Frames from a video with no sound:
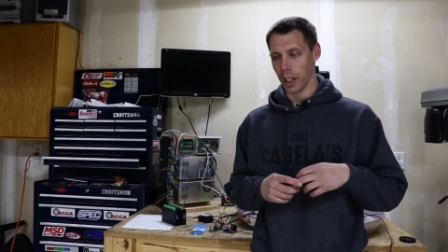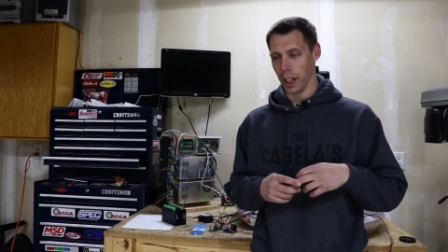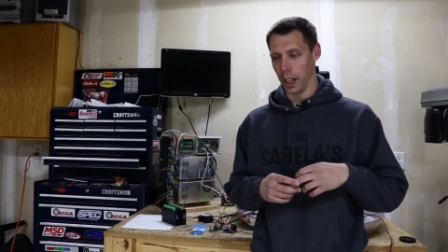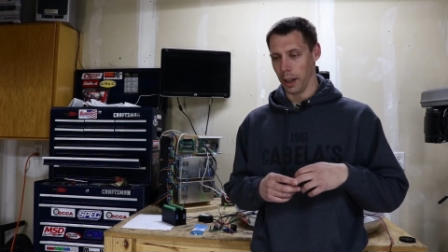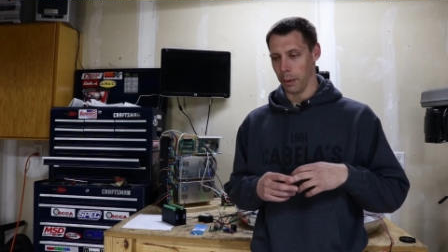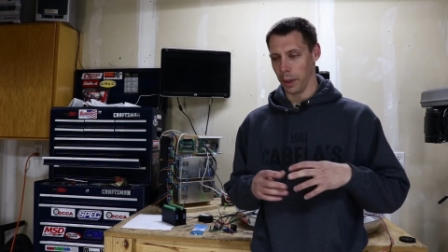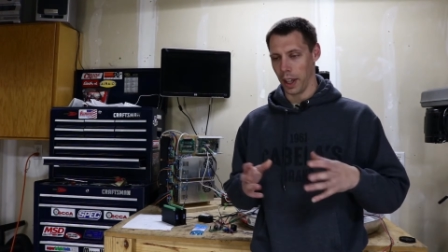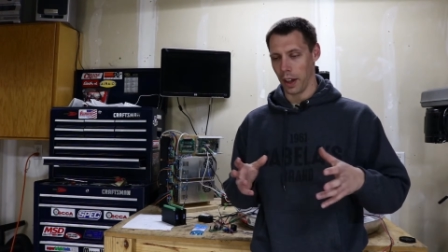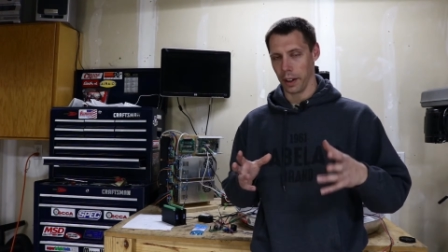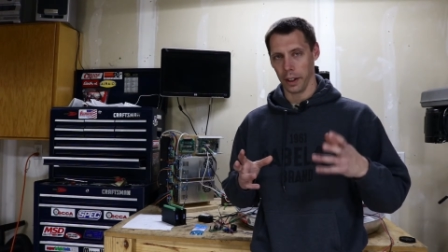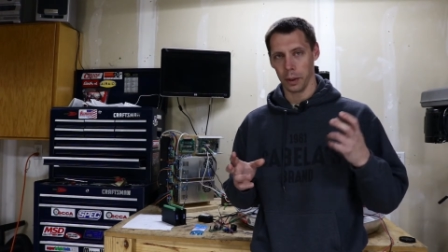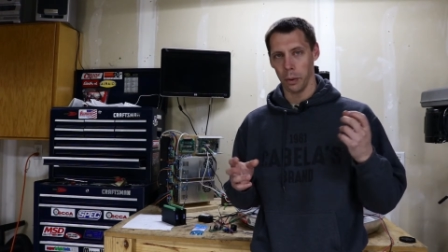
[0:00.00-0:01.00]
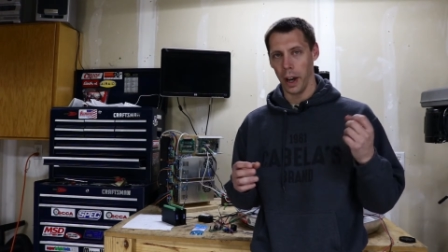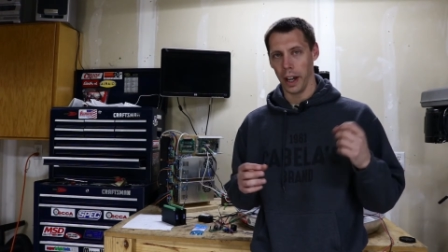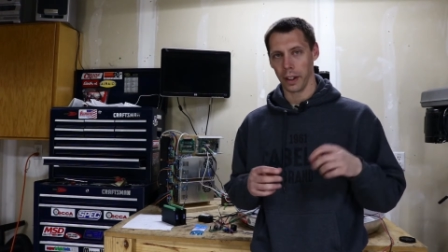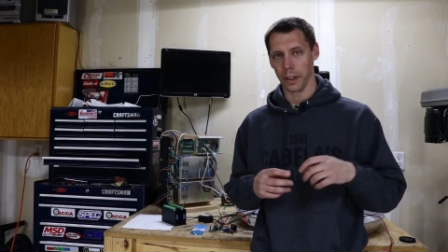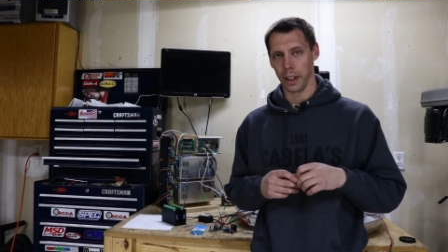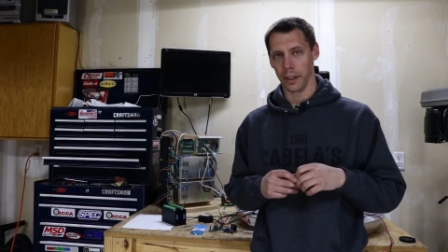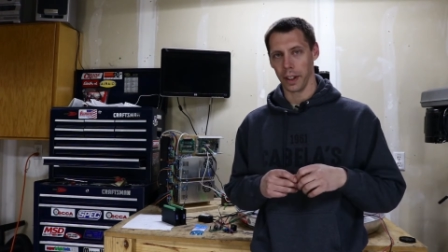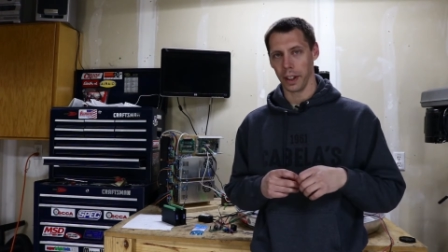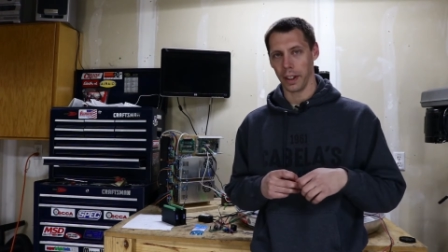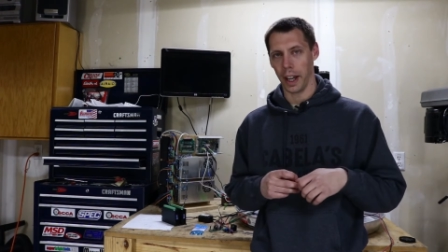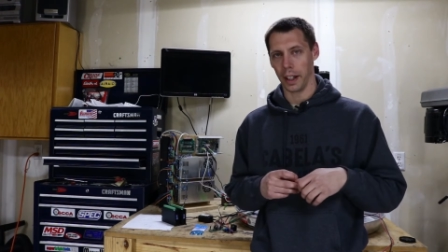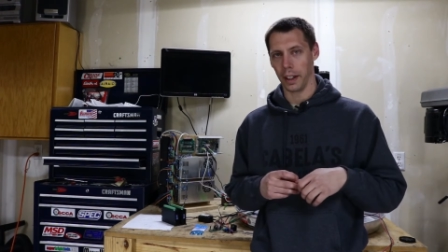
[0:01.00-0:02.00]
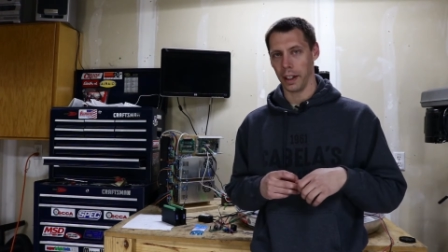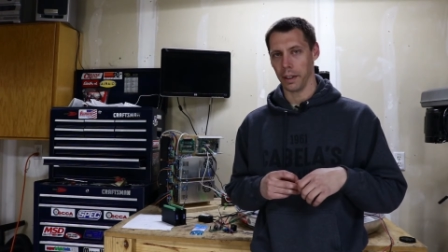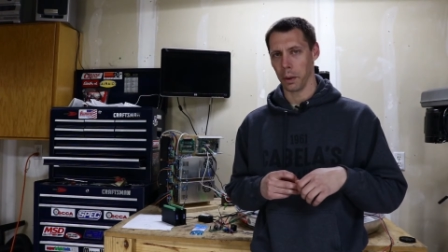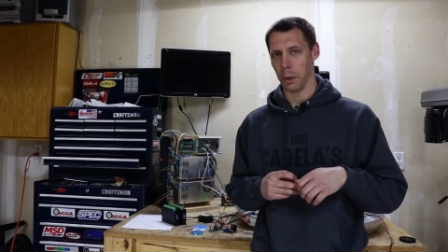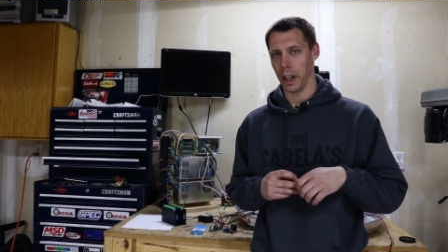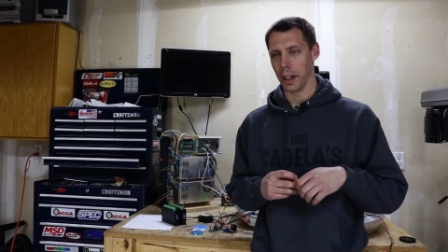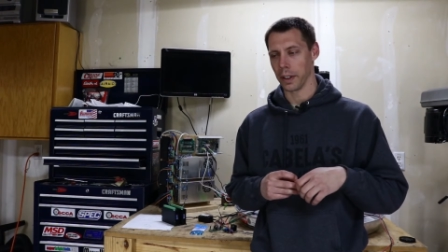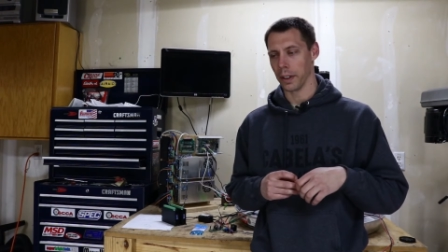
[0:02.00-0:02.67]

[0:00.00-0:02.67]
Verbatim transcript: um, without all these wires and everything dangling everywhere.